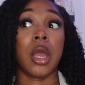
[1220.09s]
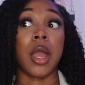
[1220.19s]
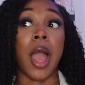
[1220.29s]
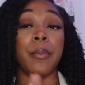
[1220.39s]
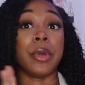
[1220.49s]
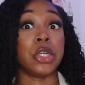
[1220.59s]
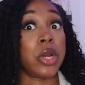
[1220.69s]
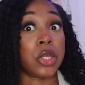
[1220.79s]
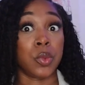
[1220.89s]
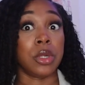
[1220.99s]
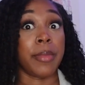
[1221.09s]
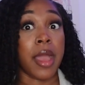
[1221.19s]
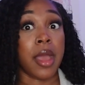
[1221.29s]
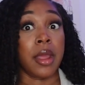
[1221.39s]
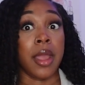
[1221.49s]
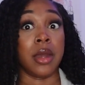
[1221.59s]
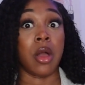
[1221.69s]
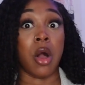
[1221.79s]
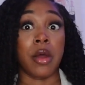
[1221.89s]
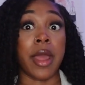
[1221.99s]
I'm pretty sure that's really bad, and
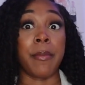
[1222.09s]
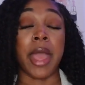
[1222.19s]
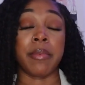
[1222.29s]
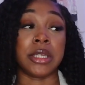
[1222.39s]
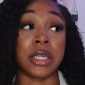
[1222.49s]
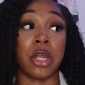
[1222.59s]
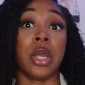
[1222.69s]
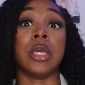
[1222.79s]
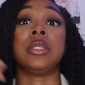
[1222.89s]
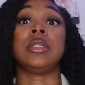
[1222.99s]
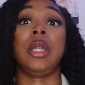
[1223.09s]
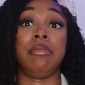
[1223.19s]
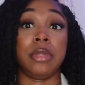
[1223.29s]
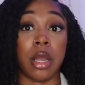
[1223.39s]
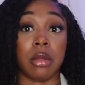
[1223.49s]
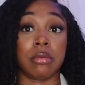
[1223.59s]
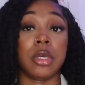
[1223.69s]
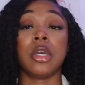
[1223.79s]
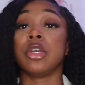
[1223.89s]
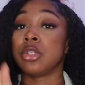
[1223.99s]
all that bad bacteria is still up there.
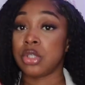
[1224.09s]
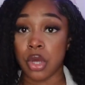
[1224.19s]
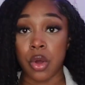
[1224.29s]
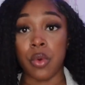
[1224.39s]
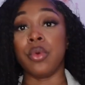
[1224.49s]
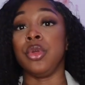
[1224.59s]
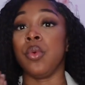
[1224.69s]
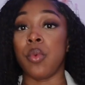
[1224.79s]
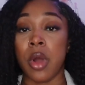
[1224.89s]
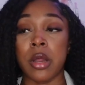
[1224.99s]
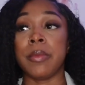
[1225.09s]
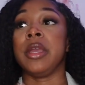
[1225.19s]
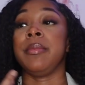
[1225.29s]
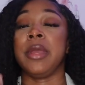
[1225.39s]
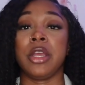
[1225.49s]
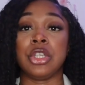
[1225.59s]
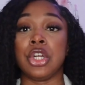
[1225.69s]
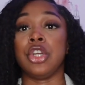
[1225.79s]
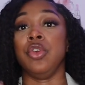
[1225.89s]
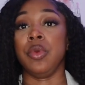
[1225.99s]
So you want to be making
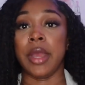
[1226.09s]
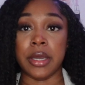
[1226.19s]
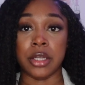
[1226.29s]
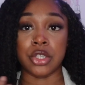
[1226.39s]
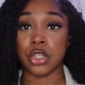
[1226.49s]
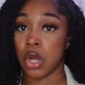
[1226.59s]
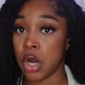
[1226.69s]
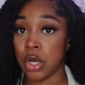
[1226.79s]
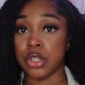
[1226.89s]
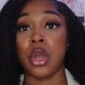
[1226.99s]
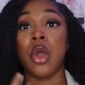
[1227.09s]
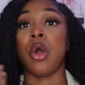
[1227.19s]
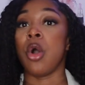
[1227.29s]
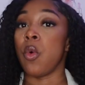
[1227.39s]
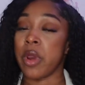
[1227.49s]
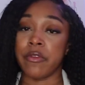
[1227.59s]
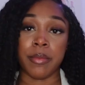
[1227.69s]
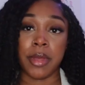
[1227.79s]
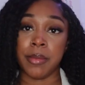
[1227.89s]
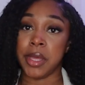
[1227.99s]
sure you get discharge or whatever
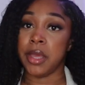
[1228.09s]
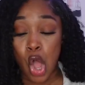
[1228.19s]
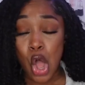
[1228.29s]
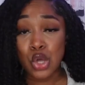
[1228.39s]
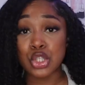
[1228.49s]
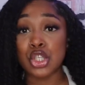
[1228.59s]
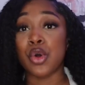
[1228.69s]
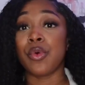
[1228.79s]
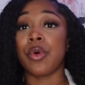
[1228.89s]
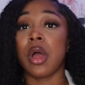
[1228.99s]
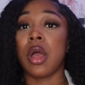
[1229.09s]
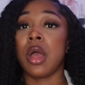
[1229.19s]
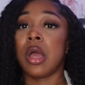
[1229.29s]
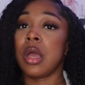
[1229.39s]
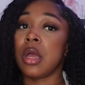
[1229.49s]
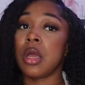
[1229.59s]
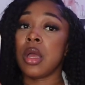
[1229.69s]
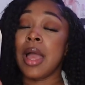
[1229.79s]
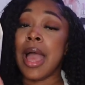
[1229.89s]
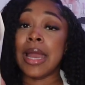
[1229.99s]
it may be. Also,
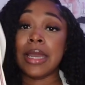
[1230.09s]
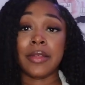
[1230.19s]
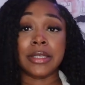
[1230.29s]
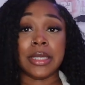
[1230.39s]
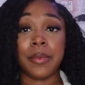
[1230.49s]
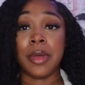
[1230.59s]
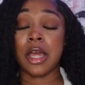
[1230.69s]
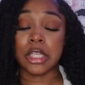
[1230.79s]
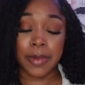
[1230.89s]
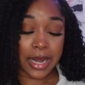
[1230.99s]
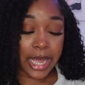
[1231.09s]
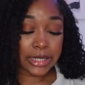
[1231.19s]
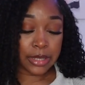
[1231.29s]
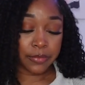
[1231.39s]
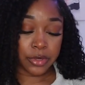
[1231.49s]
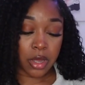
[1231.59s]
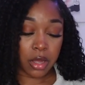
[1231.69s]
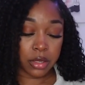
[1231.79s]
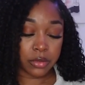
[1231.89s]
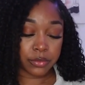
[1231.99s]
another tip, it's my last tip for
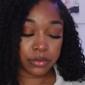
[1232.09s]
y'all.